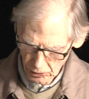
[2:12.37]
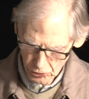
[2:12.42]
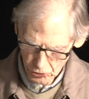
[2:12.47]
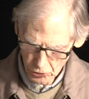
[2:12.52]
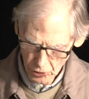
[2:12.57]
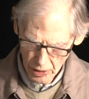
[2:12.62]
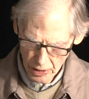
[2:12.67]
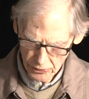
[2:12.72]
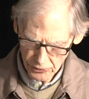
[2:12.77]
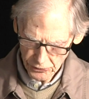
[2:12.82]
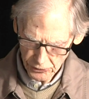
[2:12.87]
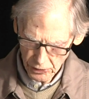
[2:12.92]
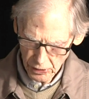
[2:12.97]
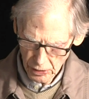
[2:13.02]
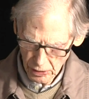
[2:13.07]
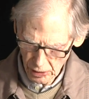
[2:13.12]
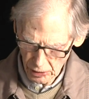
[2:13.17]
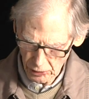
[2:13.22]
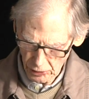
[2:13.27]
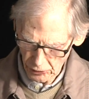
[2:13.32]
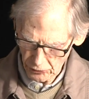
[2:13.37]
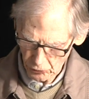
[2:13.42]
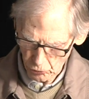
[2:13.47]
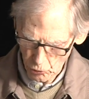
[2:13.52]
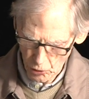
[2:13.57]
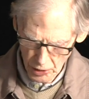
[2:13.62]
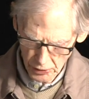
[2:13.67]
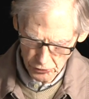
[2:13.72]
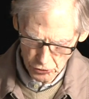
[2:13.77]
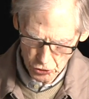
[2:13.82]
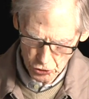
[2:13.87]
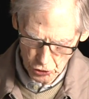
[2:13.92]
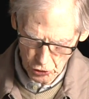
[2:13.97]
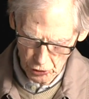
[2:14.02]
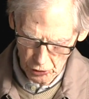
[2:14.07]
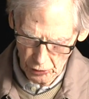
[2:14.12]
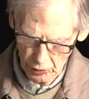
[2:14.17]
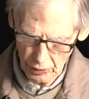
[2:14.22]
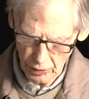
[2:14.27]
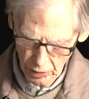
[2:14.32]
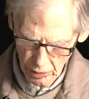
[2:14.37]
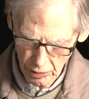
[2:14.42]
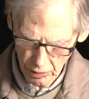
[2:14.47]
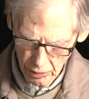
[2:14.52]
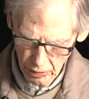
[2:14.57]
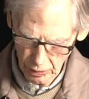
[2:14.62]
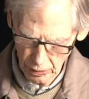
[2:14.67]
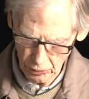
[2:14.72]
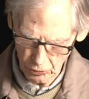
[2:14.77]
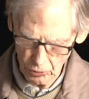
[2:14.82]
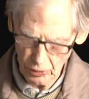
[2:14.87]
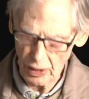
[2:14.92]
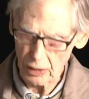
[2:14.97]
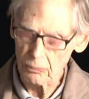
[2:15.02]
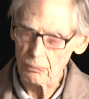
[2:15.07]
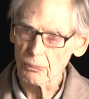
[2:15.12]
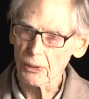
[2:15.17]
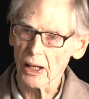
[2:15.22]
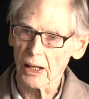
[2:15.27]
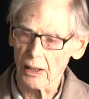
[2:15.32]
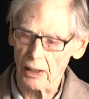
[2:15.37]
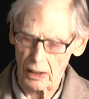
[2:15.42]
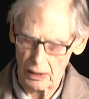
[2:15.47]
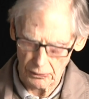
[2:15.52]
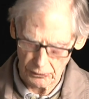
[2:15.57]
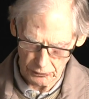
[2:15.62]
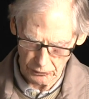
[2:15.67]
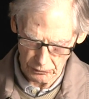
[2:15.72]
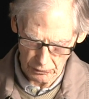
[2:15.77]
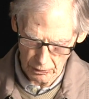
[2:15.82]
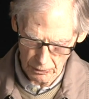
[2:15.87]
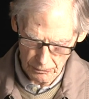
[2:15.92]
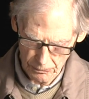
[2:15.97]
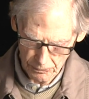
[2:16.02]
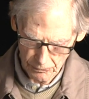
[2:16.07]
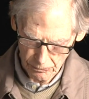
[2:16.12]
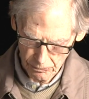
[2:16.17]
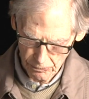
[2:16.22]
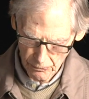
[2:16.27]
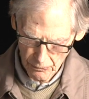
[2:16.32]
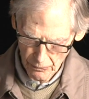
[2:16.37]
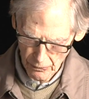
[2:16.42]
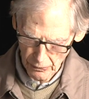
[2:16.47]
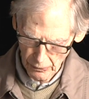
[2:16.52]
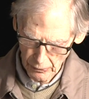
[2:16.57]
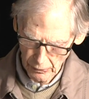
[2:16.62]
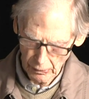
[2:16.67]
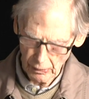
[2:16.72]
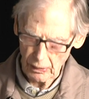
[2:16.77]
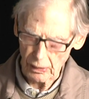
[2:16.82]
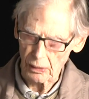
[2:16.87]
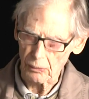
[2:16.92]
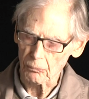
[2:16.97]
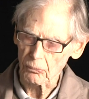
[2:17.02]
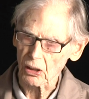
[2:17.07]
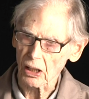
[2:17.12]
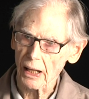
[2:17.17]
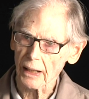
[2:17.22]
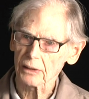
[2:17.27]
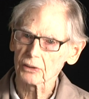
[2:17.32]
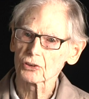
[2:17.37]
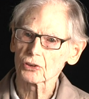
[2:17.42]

Dressed in his white shirt and red pants and black